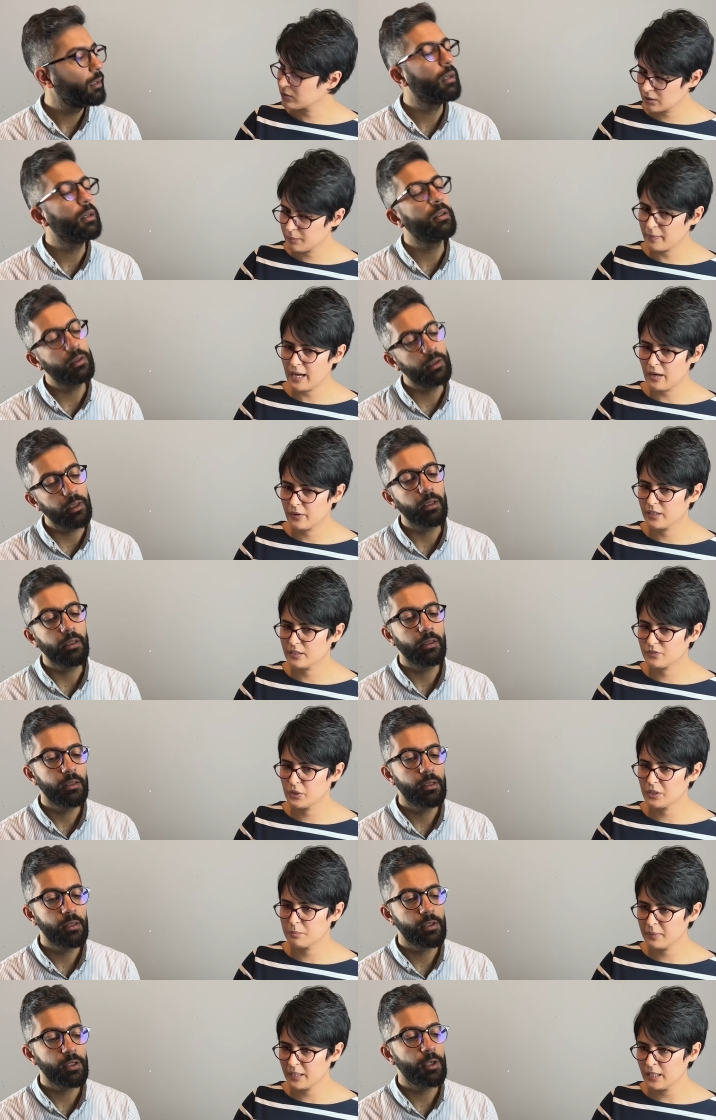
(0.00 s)
Speaker 1: oh. about it with me.
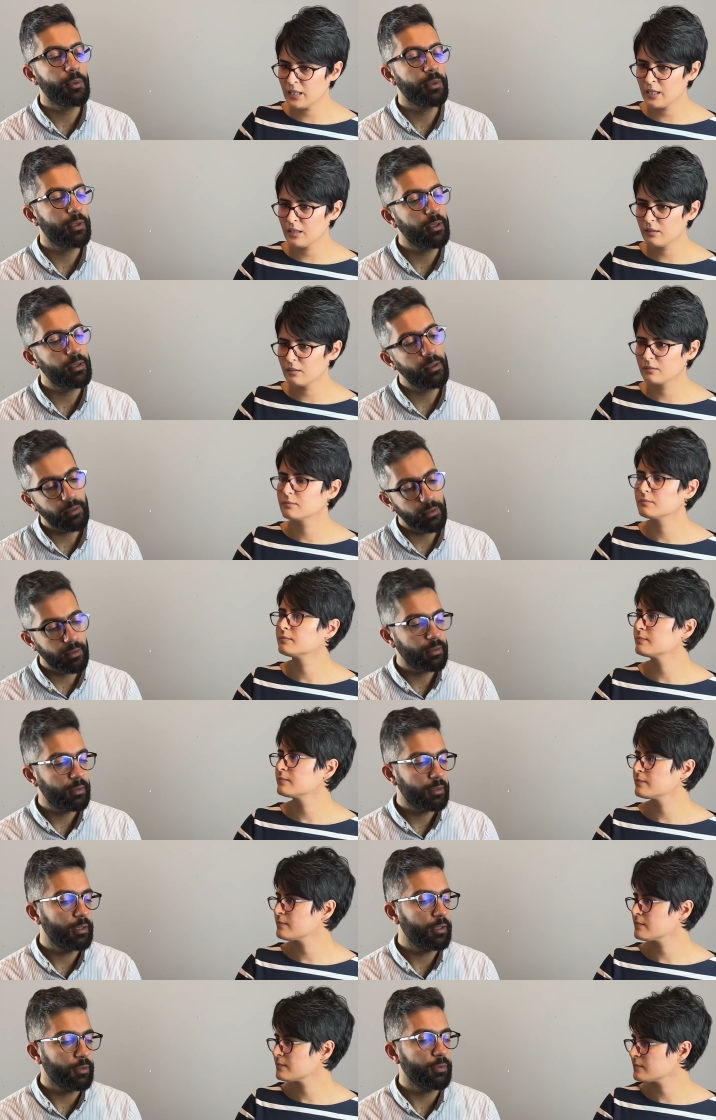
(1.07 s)
So you
Speaker 2: were
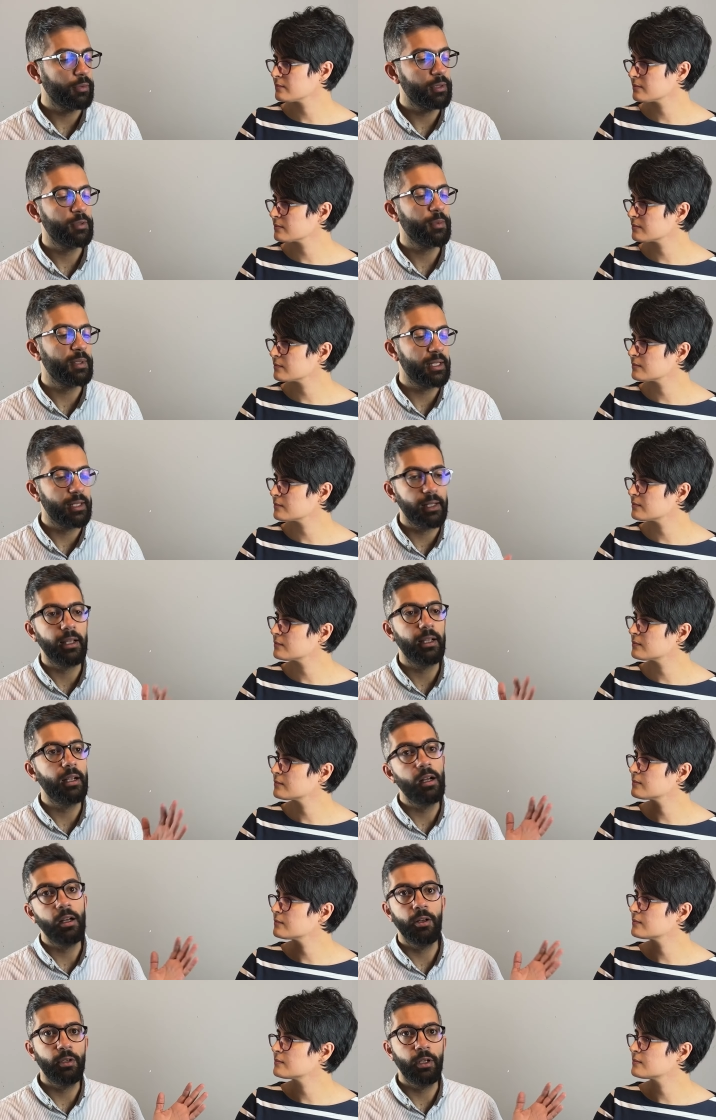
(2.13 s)
no, it wasn't like,
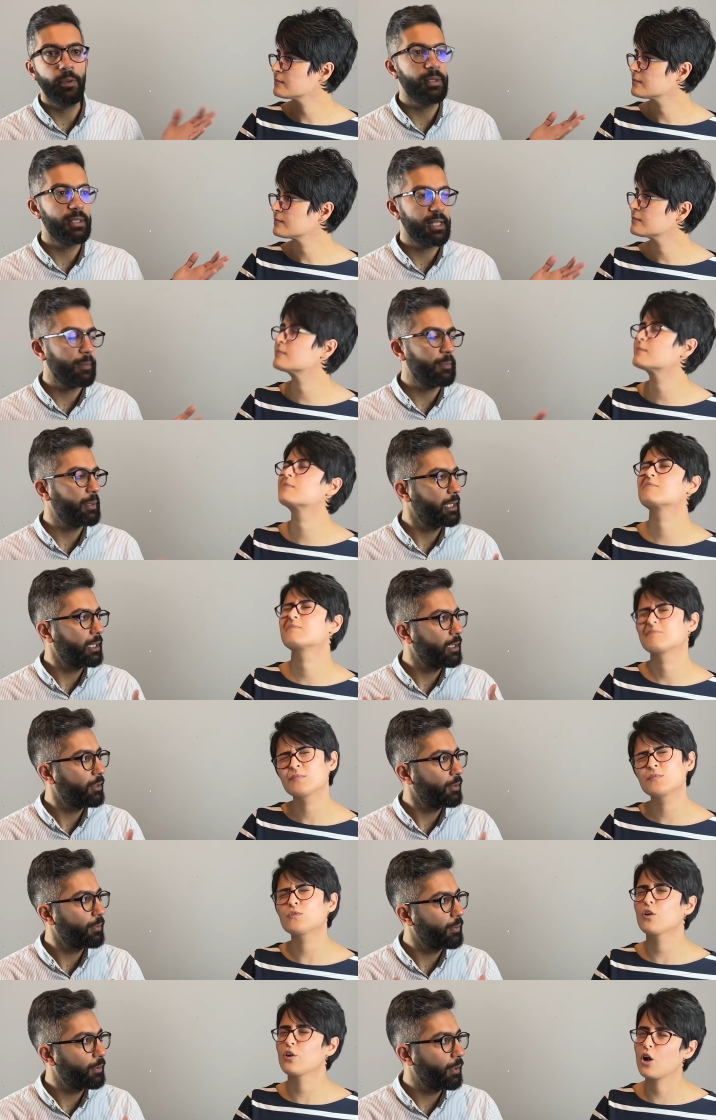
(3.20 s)
oh, okay, what's happening? You, no,
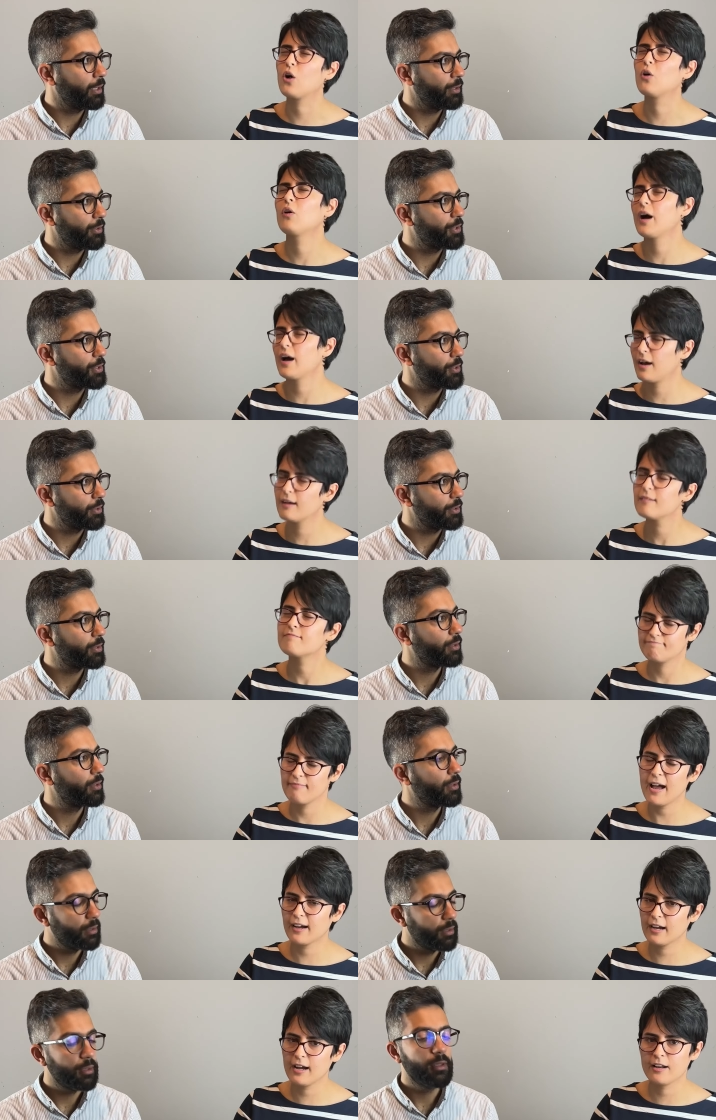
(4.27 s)
you no. understood.
Speaker 1: I
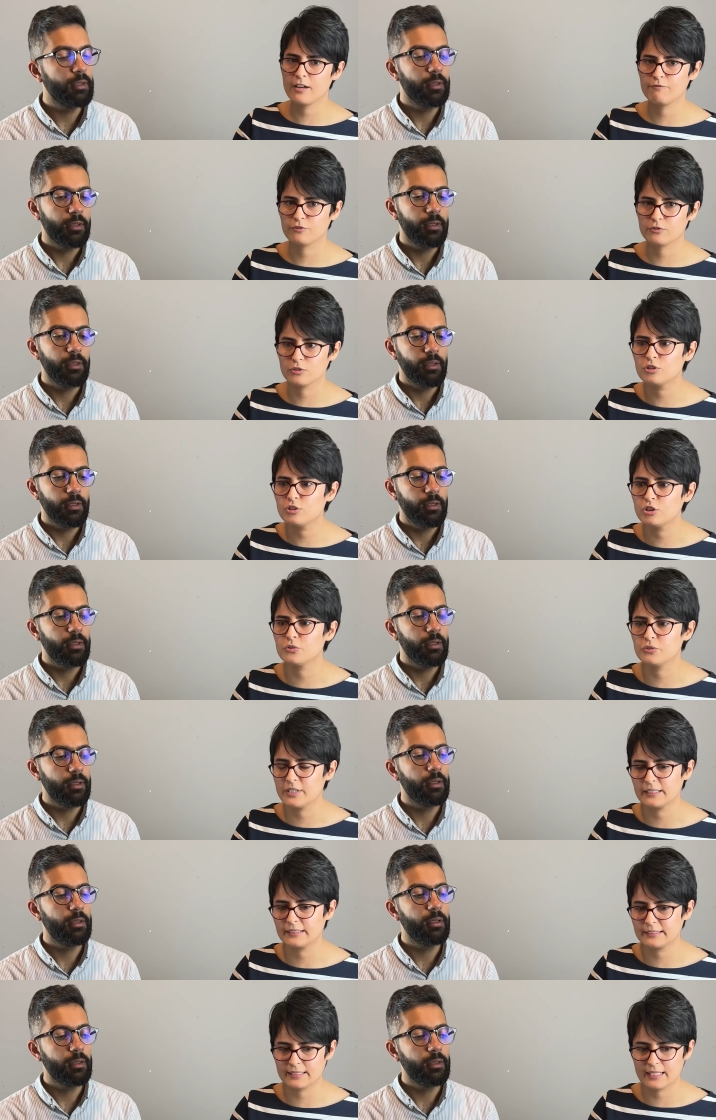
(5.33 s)
kind of knew these
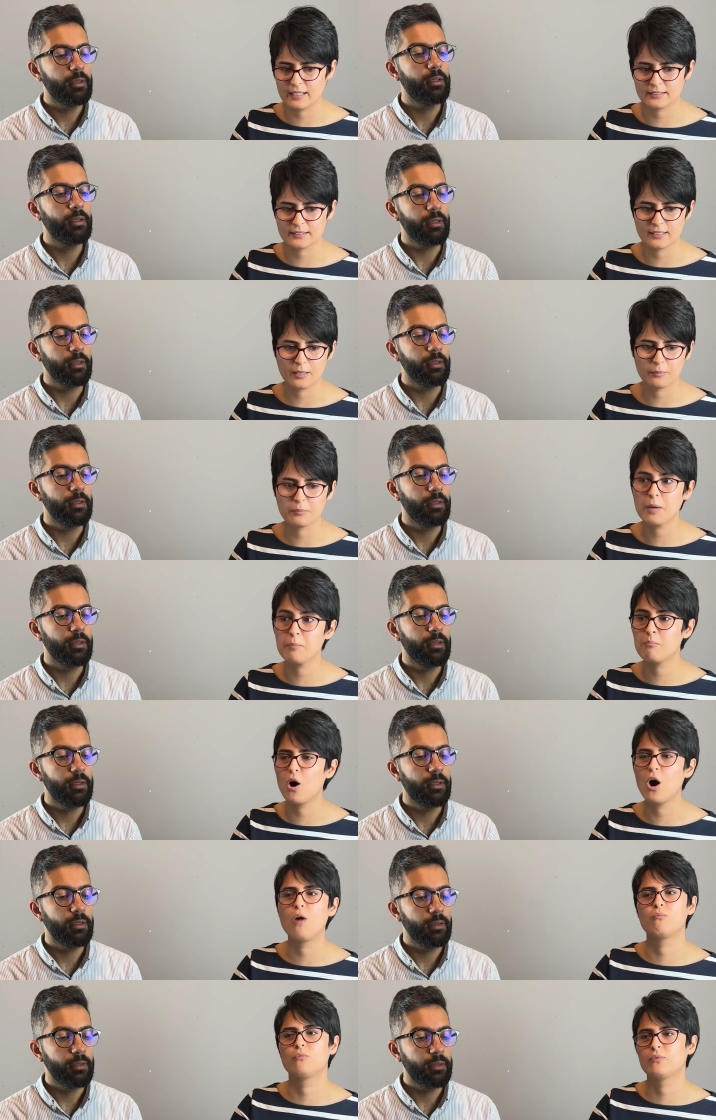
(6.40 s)
things. Like my
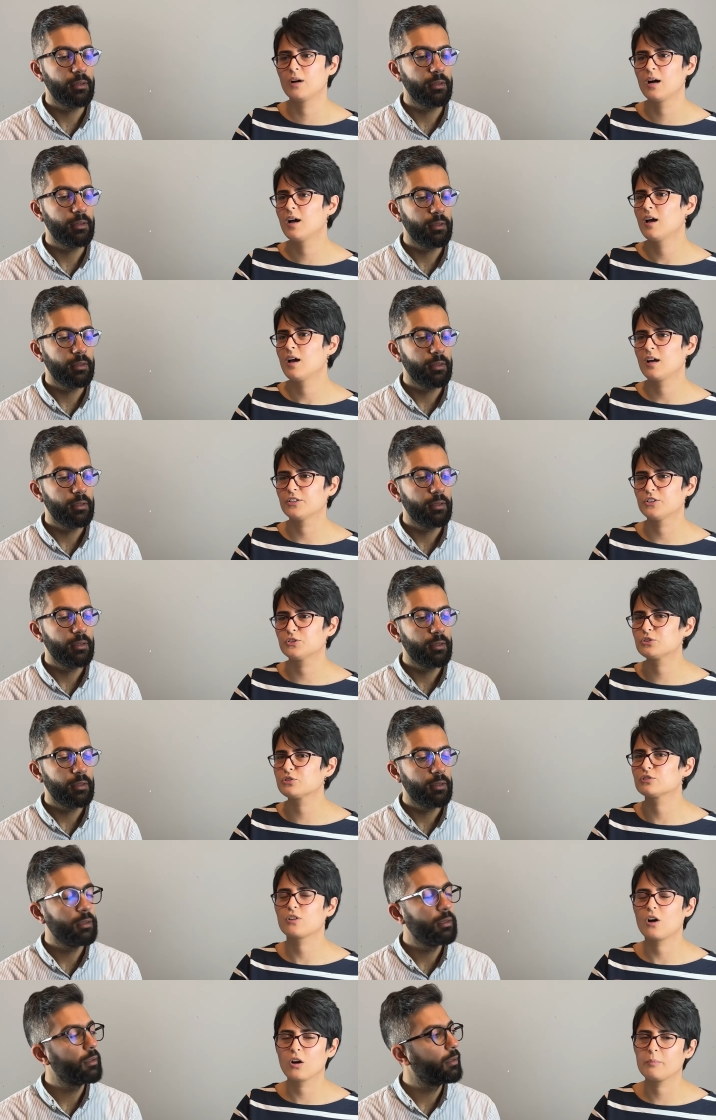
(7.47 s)
mom used to
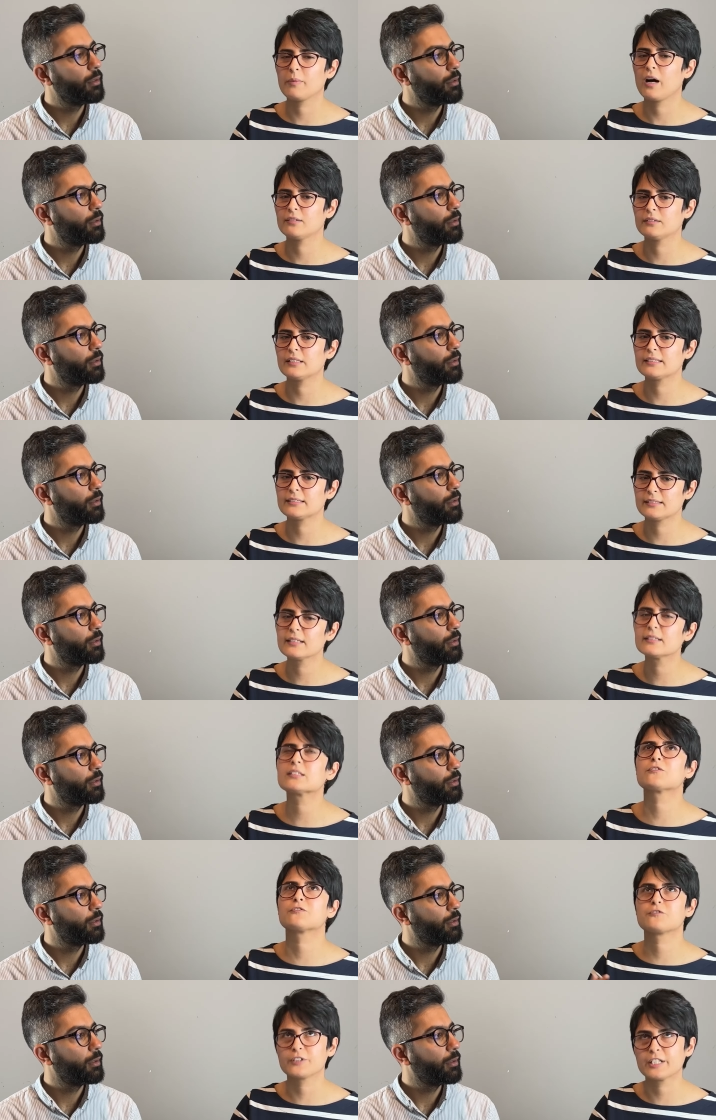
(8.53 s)
talk about these things
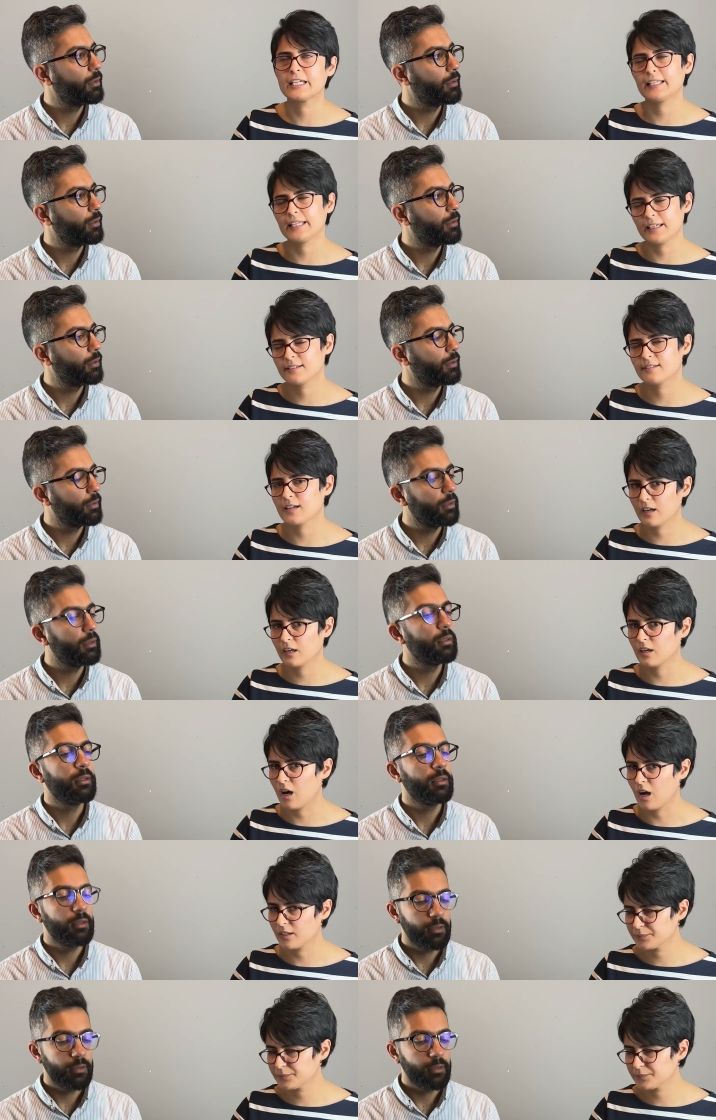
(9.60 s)
freely, thank God.